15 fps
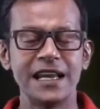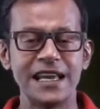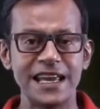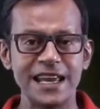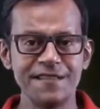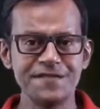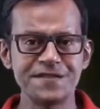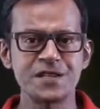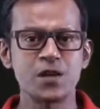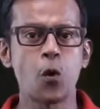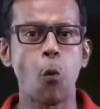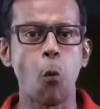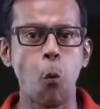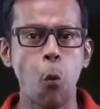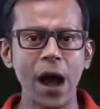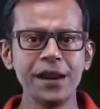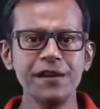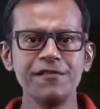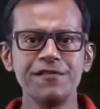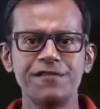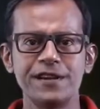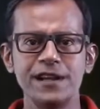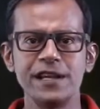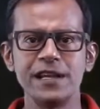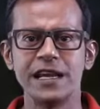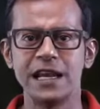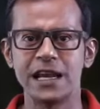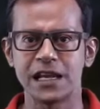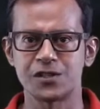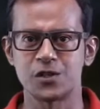gives 1 free
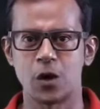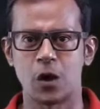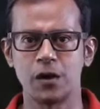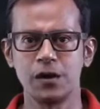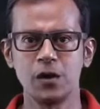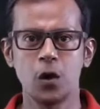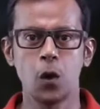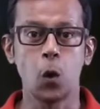electron,